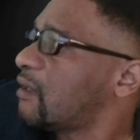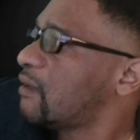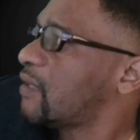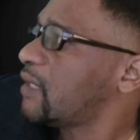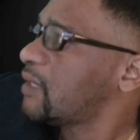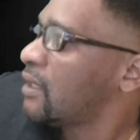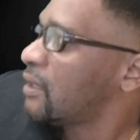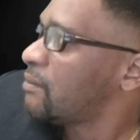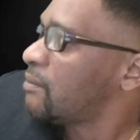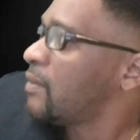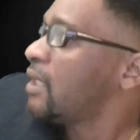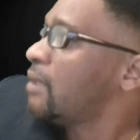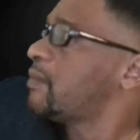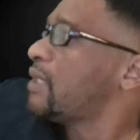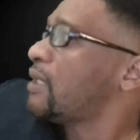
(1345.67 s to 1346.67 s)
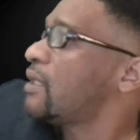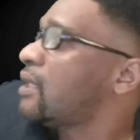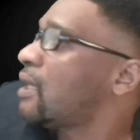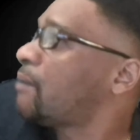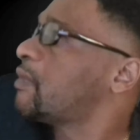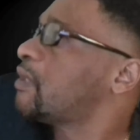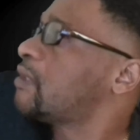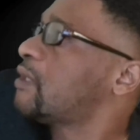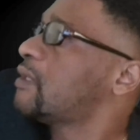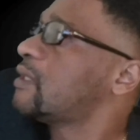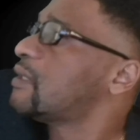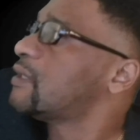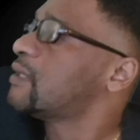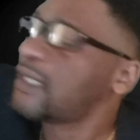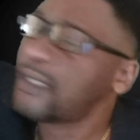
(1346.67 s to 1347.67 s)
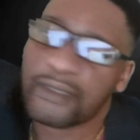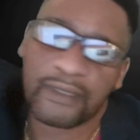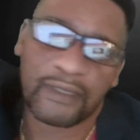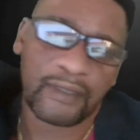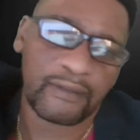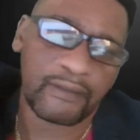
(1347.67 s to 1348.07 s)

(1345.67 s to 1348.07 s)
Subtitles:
All right. It may be capital intensive.